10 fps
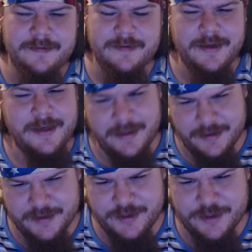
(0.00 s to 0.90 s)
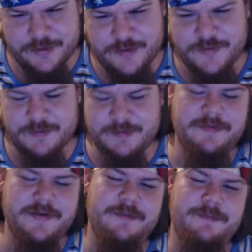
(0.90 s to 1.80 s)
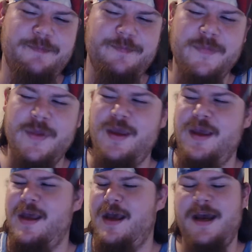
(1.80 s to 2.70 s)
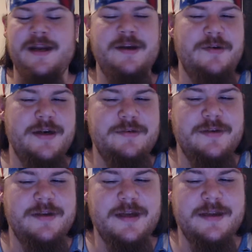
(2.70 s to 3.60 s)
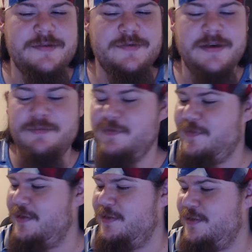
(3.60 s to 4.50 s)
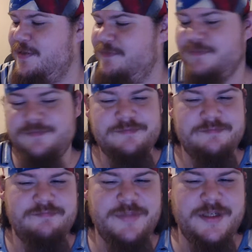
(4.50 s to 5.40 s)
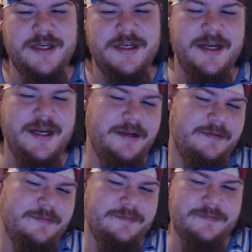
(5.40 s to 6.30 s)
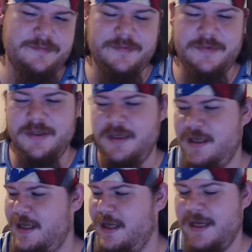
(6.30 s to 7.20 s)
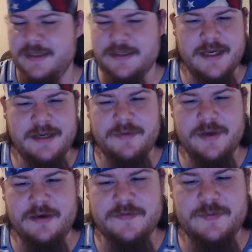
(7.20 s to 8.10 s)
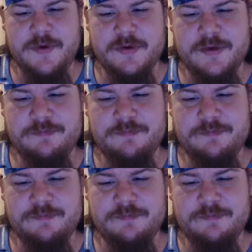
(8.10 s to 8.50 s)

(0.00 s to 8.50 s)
it is juice for my vape. I know I do a lot of these vape reviews, but hey, it's getting me off smoking.